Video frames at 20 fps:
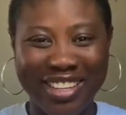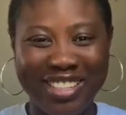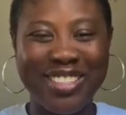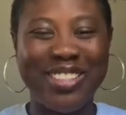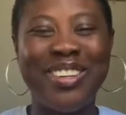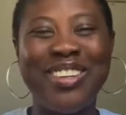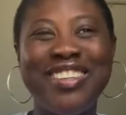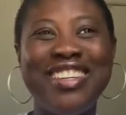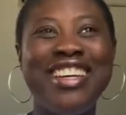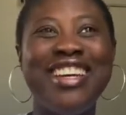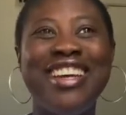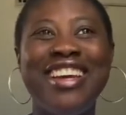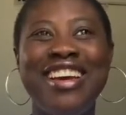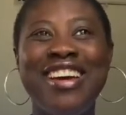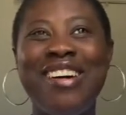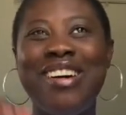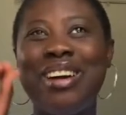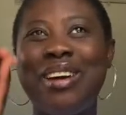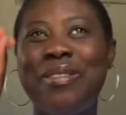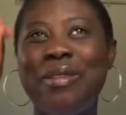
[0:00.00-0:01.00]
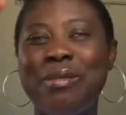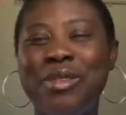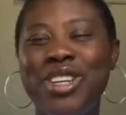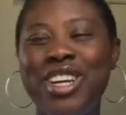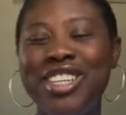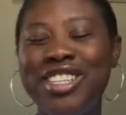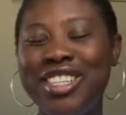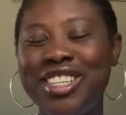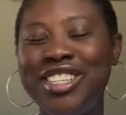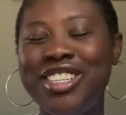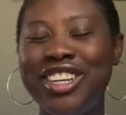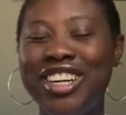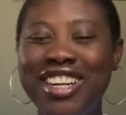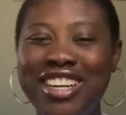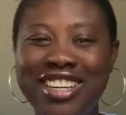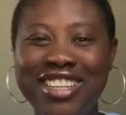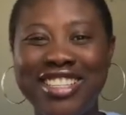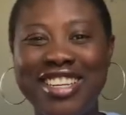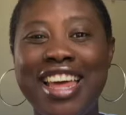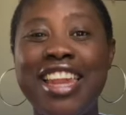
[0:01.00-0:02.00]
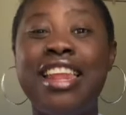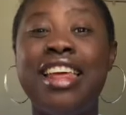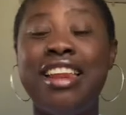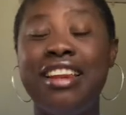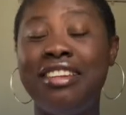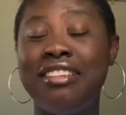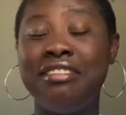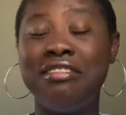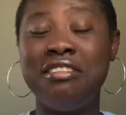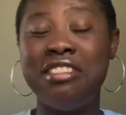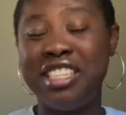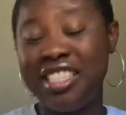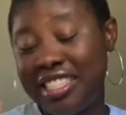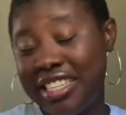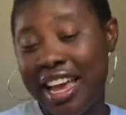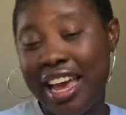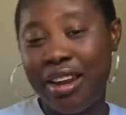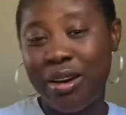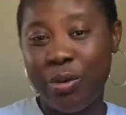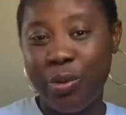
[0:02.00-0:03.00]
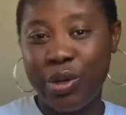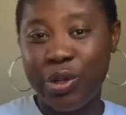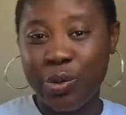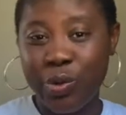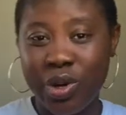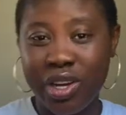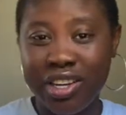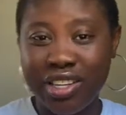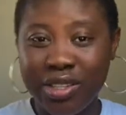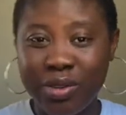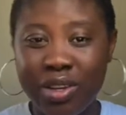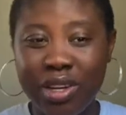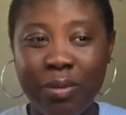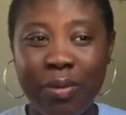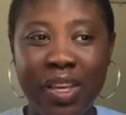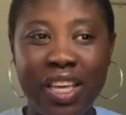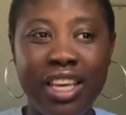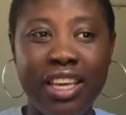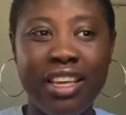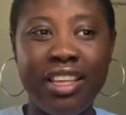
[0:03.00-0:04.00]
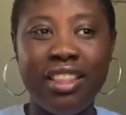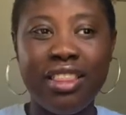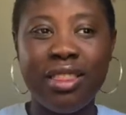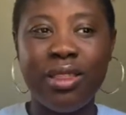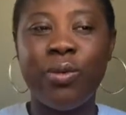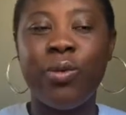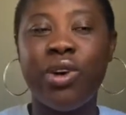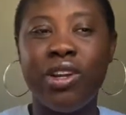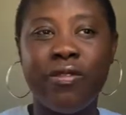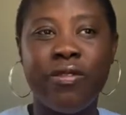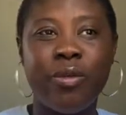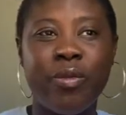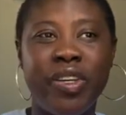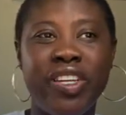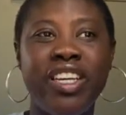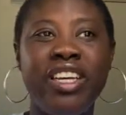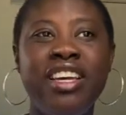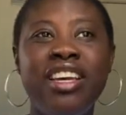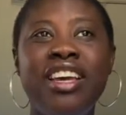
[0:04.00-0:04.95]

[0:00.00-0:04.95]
So I'll go from church to church and then decide on which one is going to be the one for me.